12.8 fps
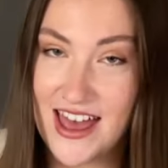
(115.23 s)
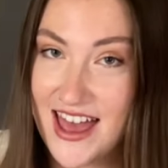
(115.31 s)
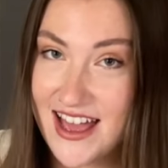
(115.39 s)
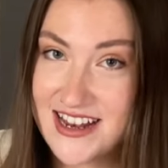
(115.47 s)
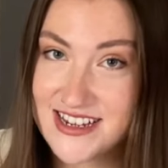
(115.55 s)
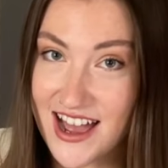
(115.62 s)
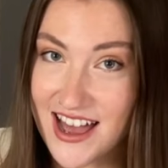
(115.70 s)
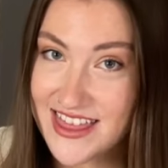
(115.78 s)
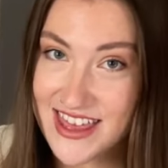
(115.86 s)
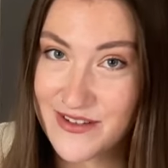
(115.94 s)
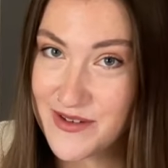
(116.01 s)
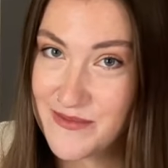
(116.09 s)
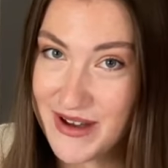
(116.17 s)
And I
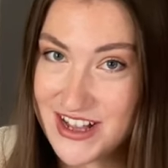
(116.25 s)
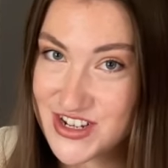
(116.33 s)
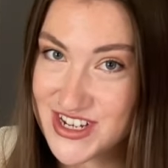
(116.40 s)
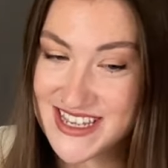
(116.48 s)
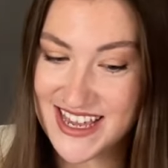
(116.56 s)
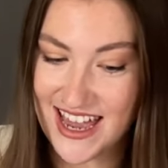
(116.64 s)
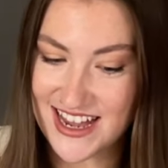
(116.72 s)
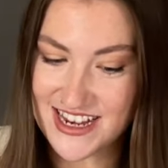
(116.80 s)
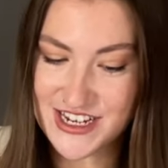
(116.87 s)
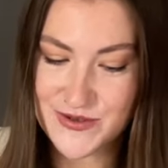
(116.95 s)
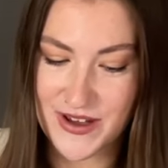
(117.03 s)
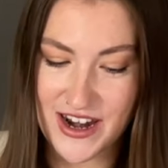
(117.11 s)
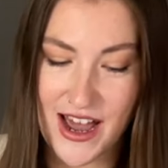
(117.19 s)
think we might just get
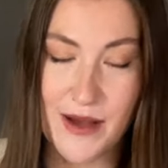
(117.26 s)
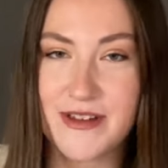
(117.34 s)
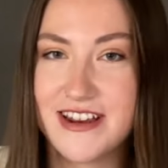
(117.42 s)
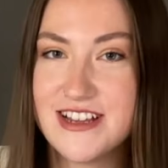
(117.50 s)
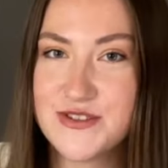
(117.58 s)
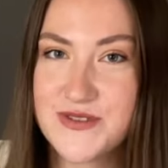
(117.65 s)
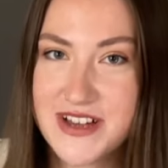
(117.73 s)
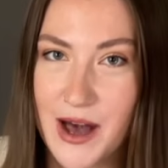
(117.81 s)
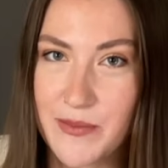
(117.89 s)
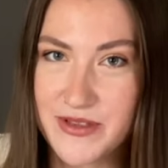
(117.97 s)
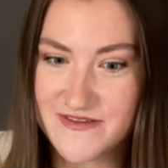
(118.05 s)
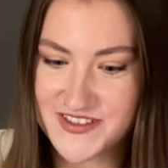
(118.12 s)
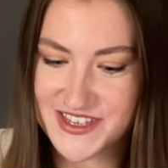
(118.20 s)
into it. I'm gonna do a
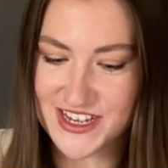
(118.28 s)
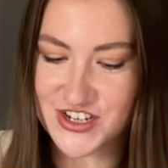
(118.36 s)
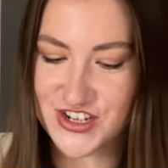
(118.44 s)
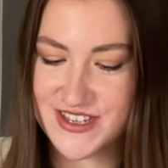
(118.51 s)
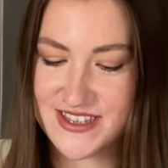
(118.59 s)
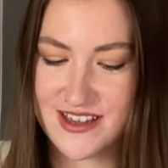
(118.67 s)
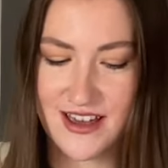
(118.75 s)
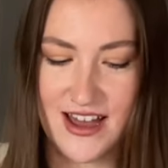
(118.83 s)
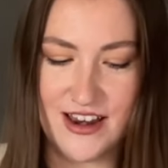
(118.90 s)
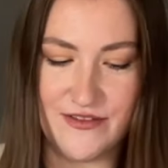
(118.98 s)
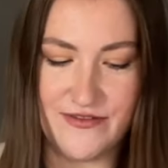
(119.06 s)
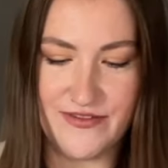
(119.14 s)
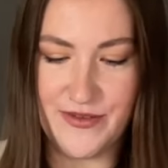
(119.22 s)
couple of stitches to
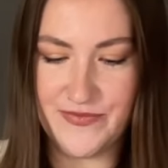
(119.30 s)
kind of